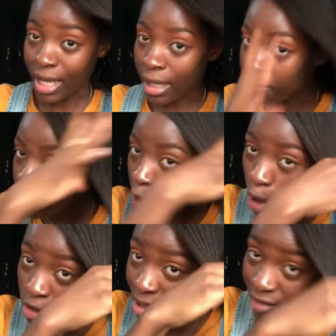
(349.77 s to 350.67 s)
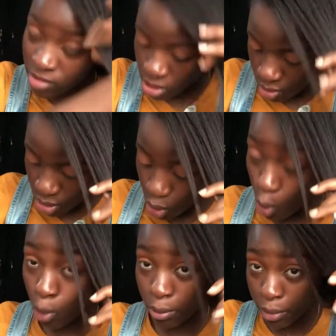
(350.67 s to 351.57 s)
Like, all you have to do is
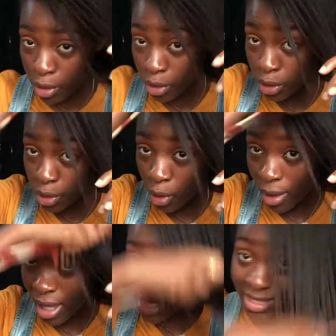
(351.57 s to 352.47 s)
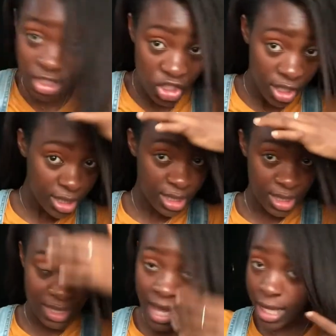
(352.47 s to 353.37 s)
comb your hair, section it to
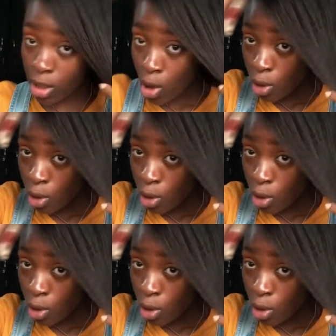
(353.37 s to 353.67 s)
the side,